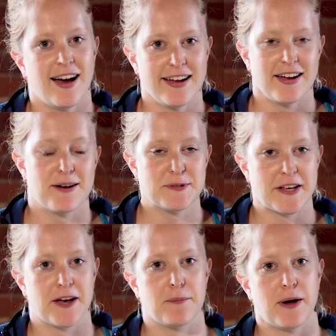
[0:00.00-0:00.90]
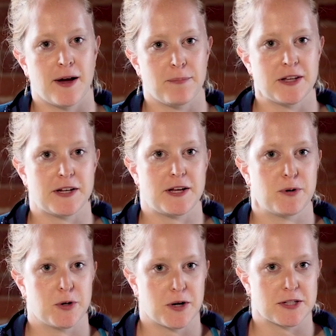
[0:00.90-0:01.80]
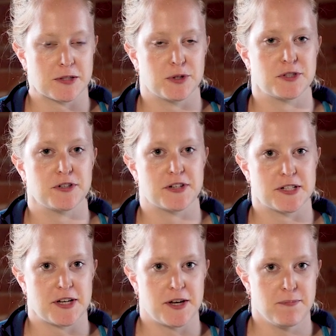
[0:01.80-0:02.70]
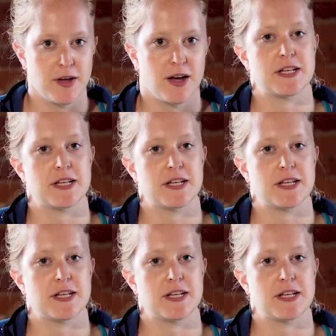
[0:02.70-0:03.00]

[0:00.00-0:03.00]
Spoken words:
Hi, I'm Sam. I'm on the NEMO Customer Service team.